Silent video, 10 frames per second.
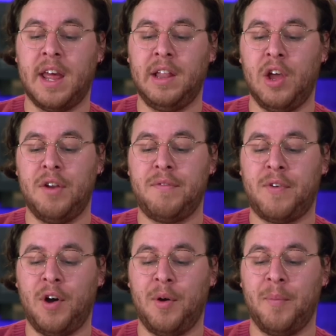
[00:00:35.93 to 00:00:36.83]
I learnt
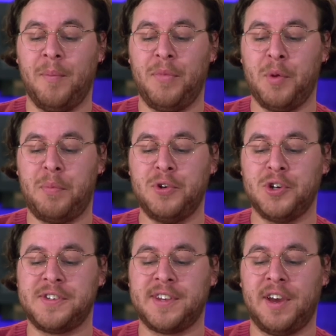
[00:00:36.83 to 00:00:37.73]
from the
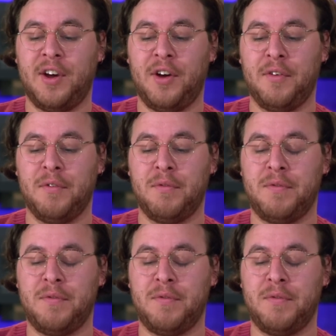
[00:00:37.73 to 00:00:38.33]
producer of